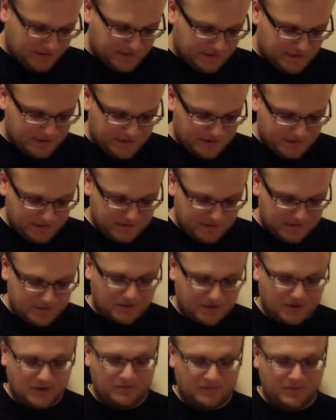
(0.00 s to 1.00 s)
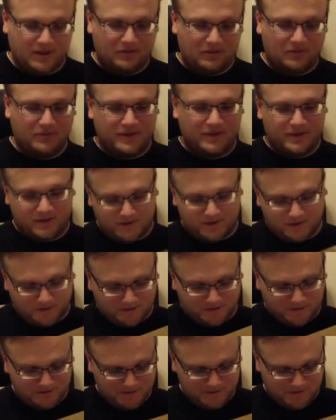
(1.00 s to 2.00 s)
uh, talk about where
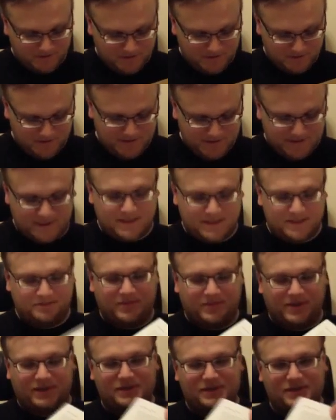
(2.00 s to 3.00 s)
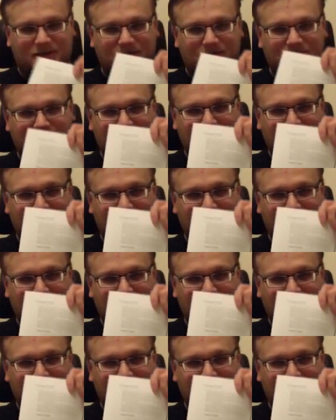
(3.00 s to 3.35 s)
your taste buds are